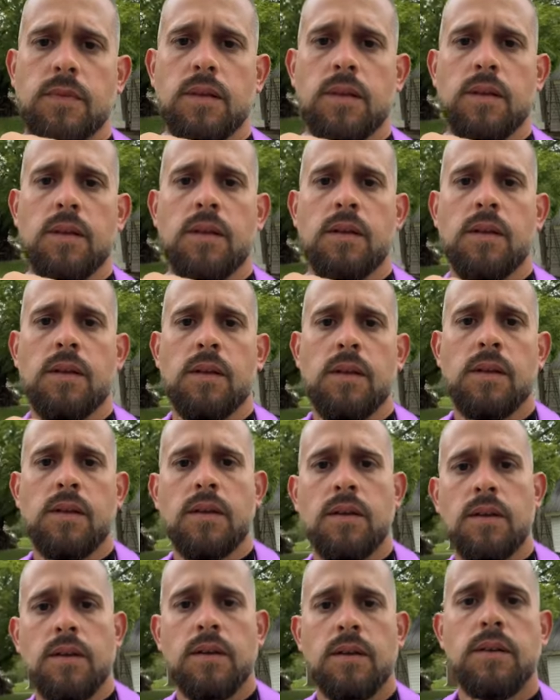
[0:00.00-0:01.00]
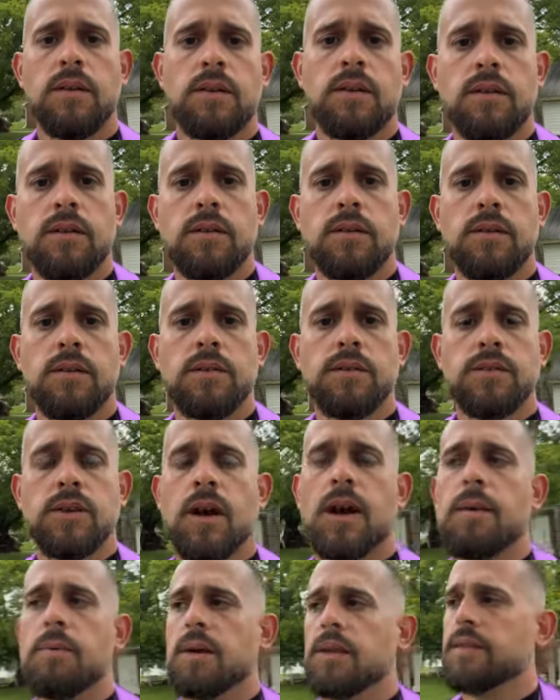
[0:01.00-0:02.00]
to vote it up for me. Remember, the
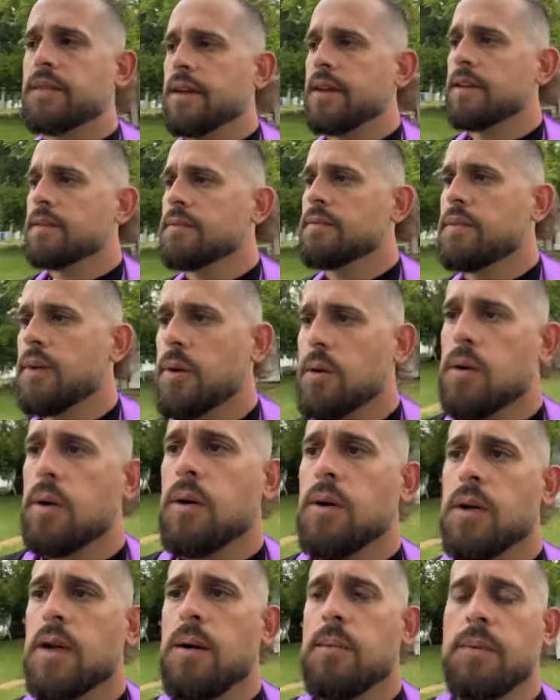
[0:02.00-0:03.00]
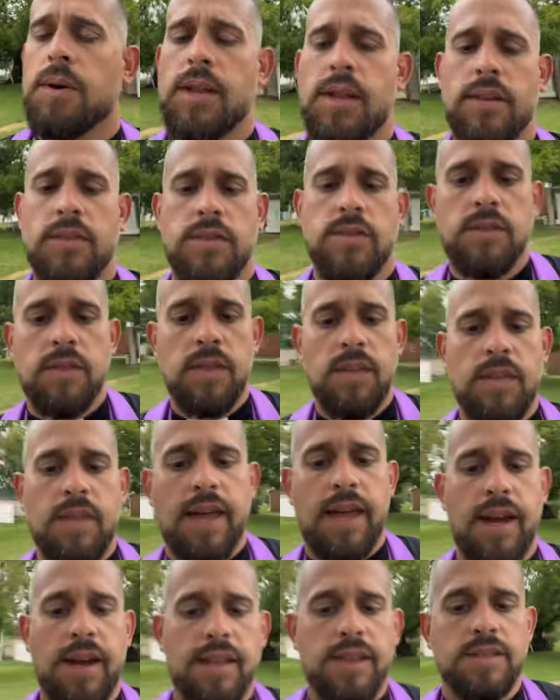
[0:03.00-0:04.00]
top contributor throughout the whole competition is going
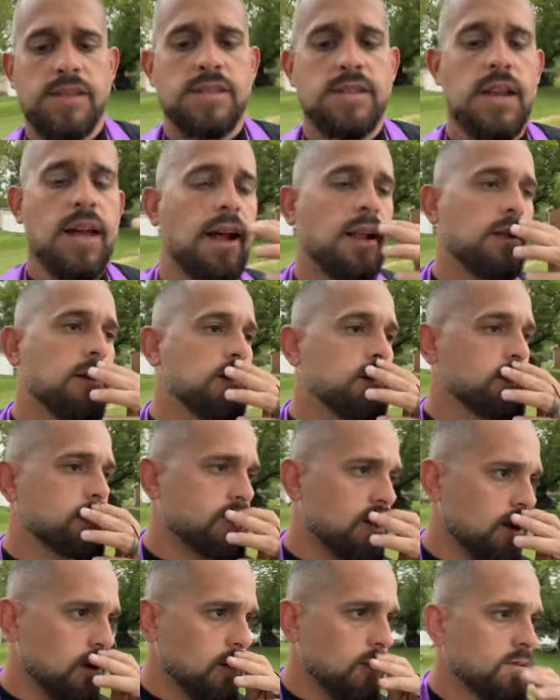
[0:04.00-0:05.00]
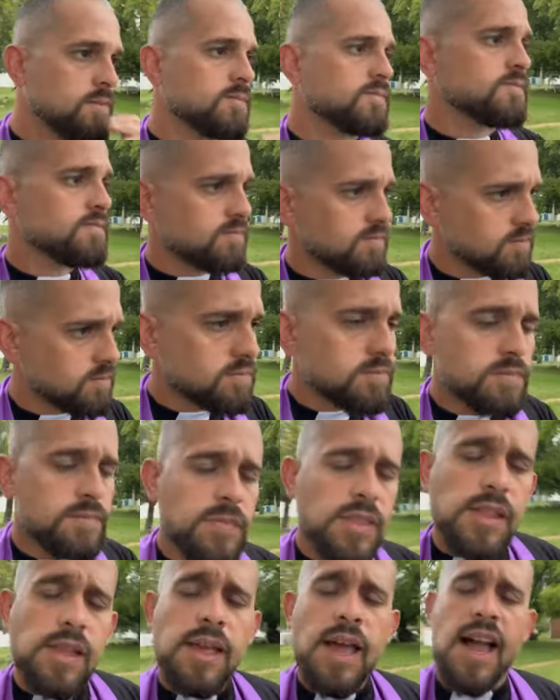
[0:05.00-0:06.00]
to get at least one
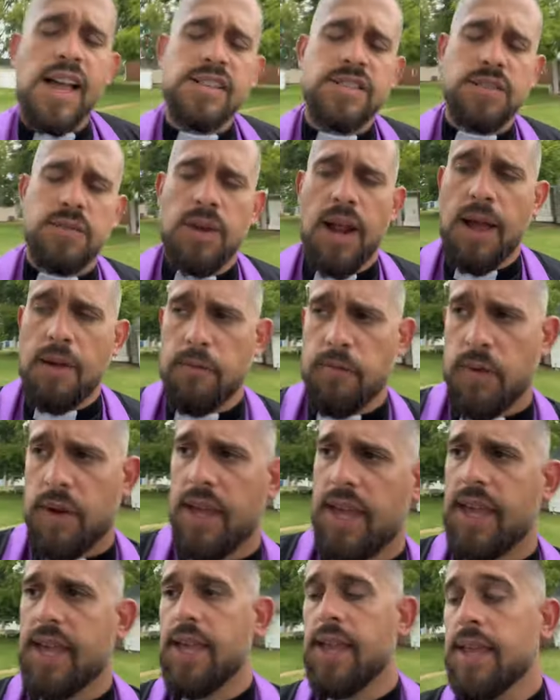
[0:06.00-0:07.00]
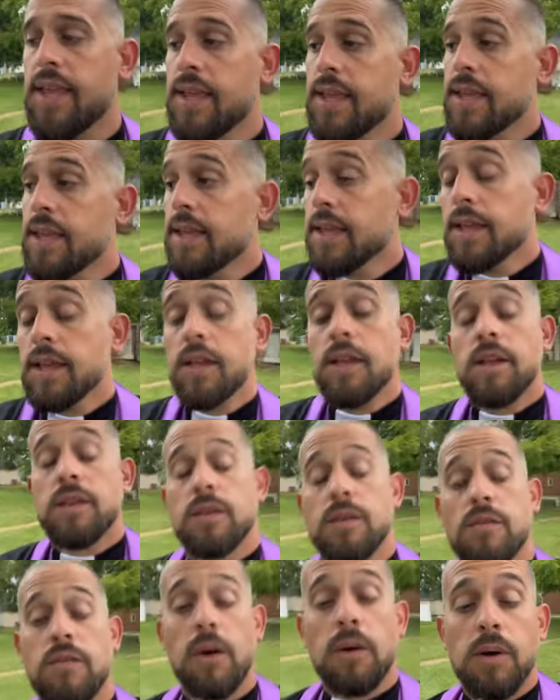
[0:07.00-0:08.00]
K if and when I win,
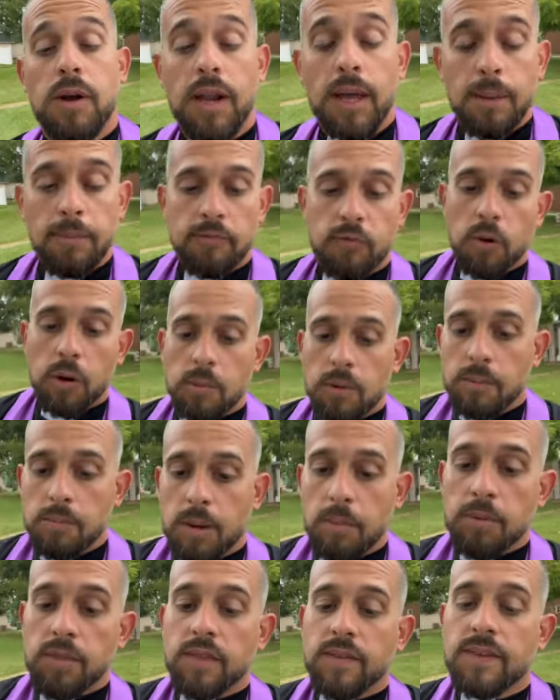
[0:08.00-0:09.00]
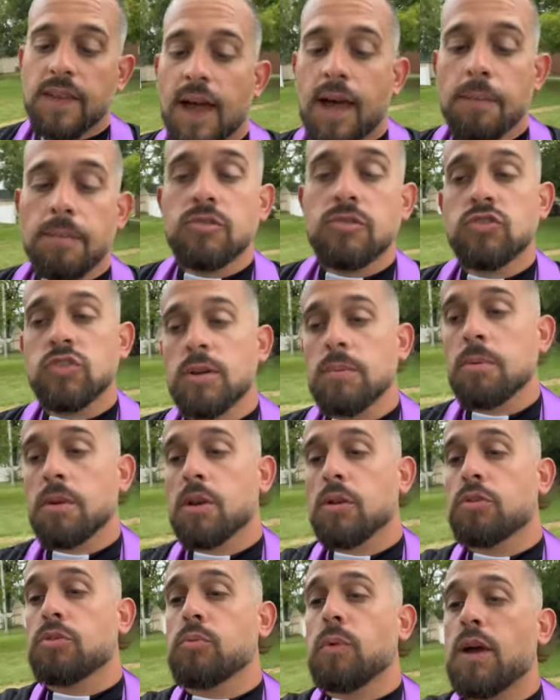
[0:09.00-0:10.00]
which I think we got it this
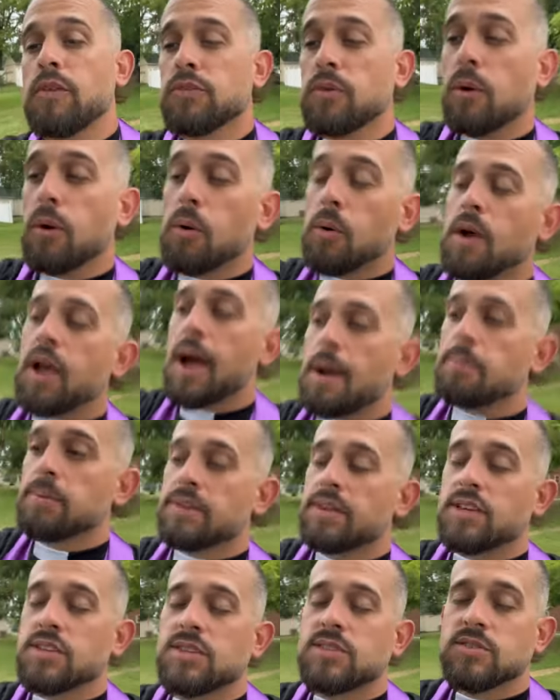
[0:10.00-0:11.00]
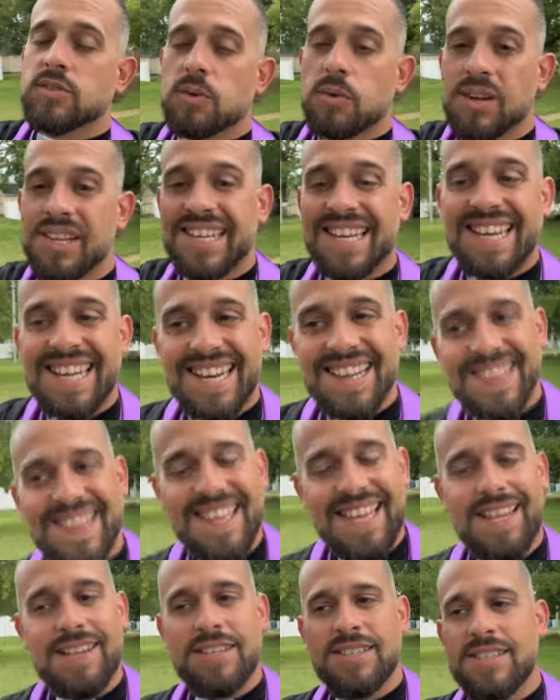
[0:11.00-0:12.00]
year. I have a lot of confidence. I'm not on
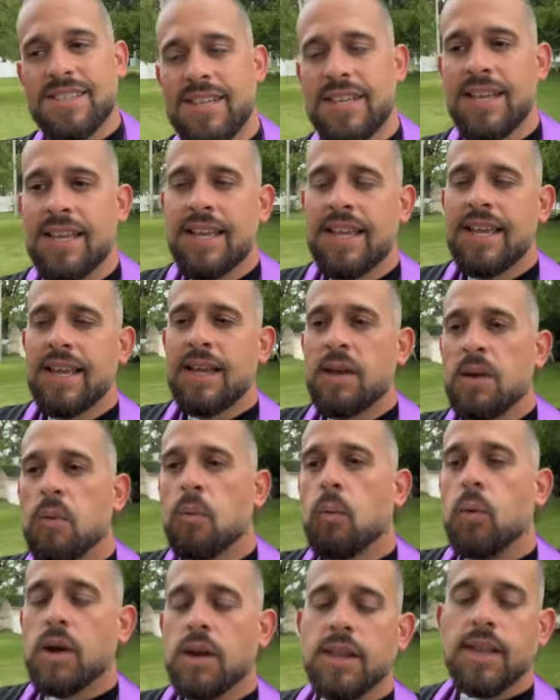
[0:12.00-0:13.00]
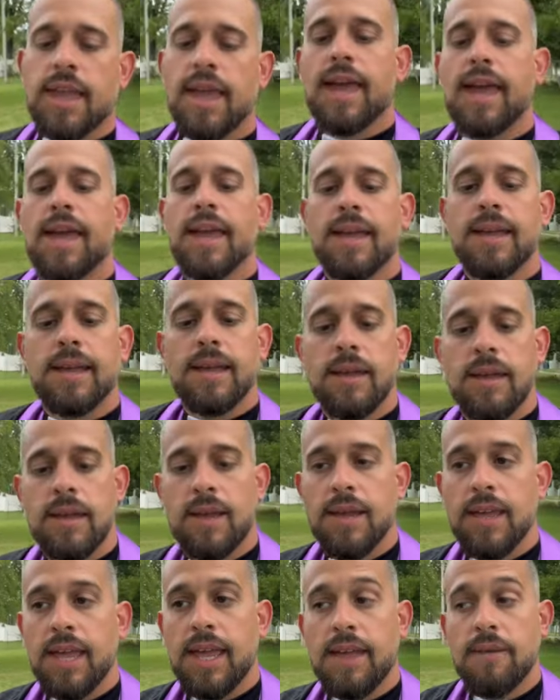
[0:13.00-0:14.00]
OnlyFans like a lot of these other
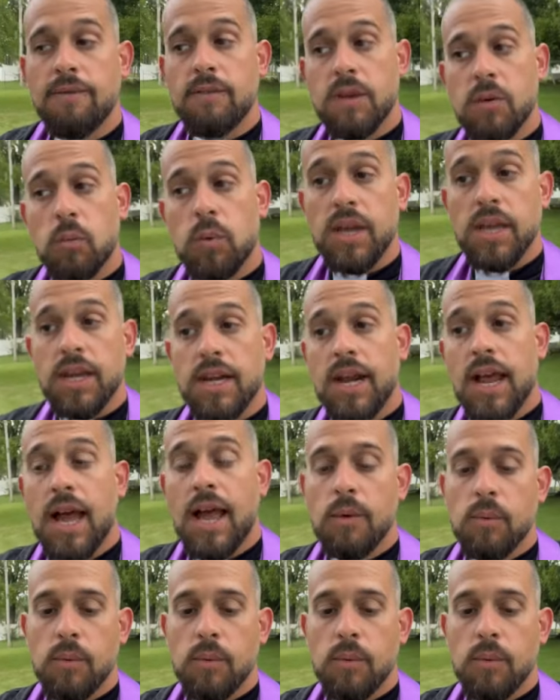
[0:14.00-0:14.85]
competitors,